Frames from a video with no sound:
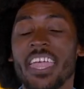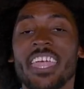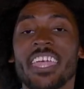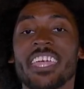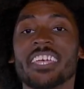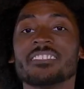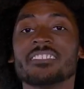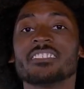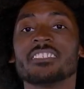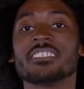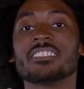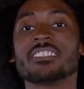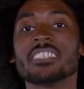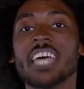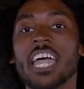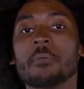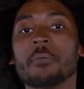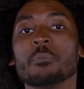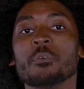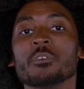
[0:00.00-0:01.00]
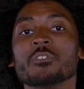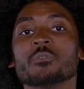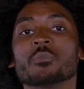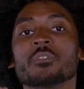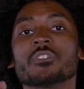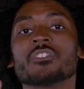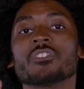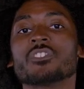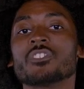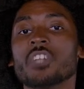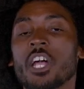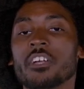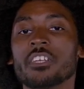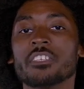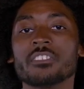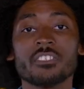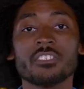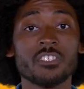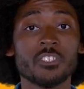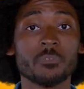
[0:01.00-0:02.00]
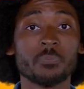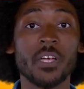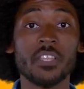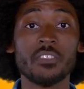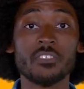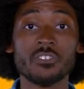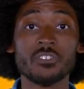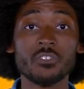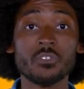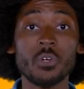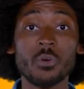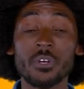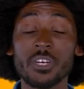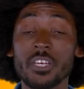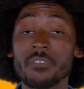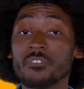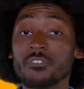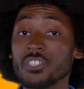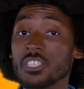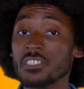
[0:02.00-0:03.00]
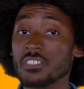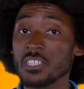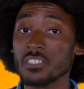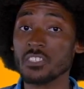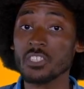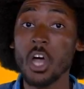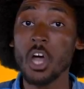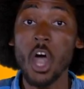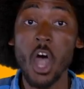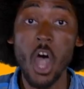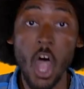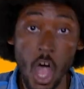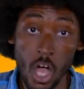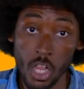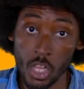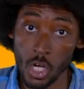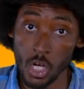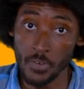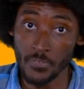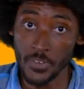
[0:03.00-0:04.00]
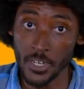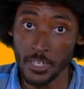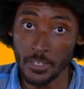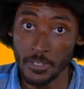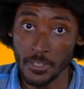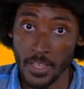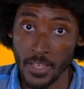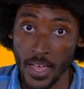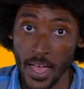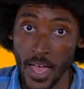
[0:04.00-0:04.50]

His disciples were starting to spread the story of Jesus all over.